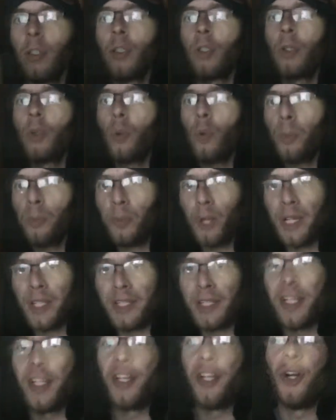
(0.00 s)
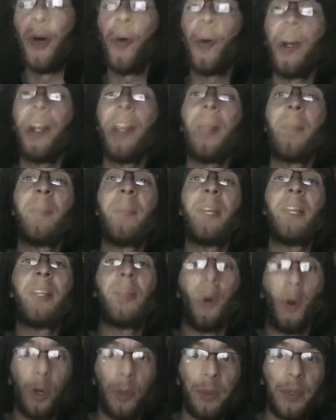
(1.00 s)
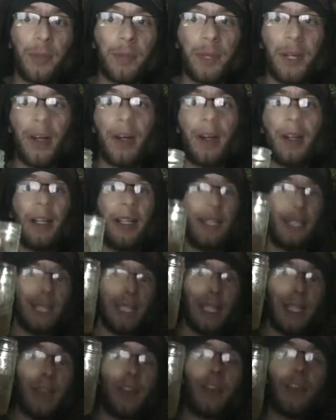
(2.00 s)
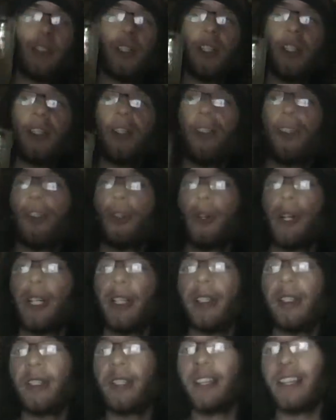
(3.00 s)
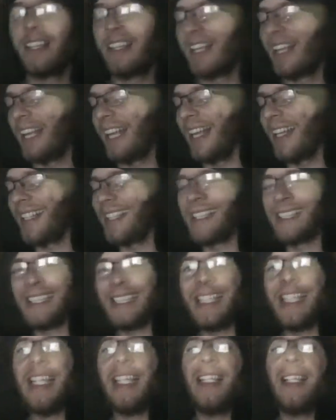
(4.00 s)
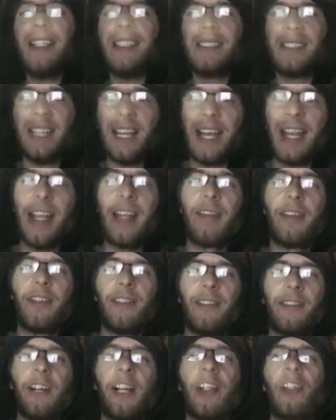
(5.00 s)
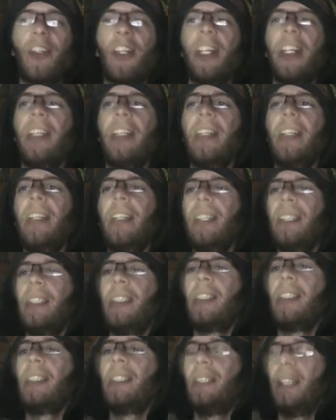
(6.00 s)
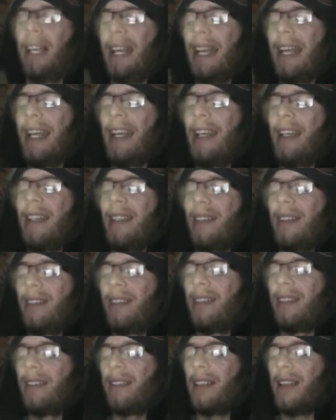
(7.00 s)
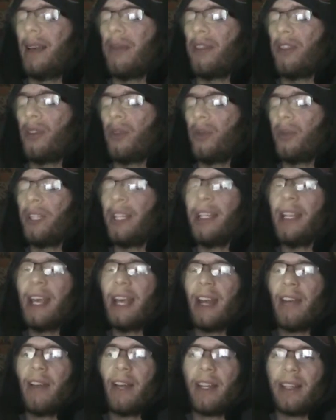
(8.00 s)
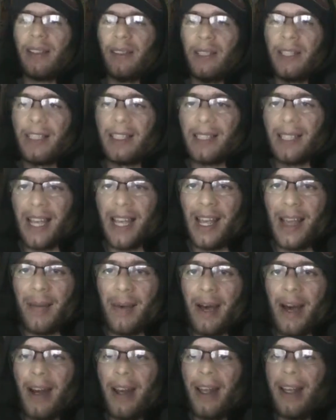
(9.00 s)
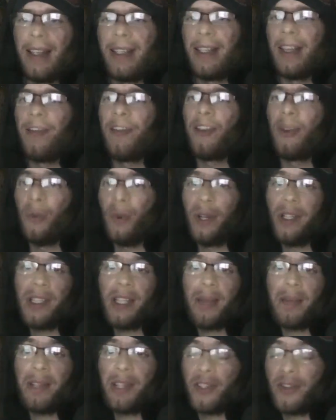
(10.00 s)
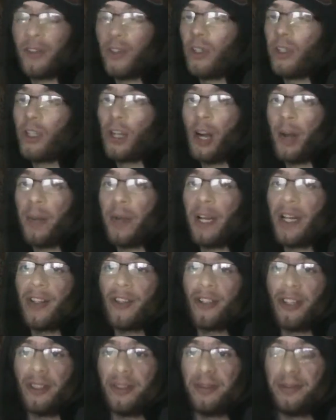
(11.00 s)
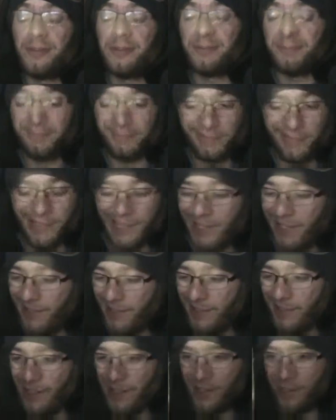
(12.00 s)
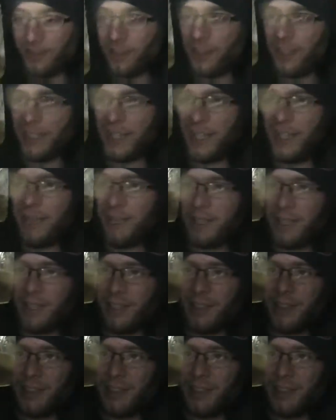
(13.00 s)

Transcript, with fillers: Corporate. You don't want a big corporate beer. This is a good choice. It's clean, light, refreshing, and the only negative I can really say about it is if you want something that's full of carbonation, this isn't really it because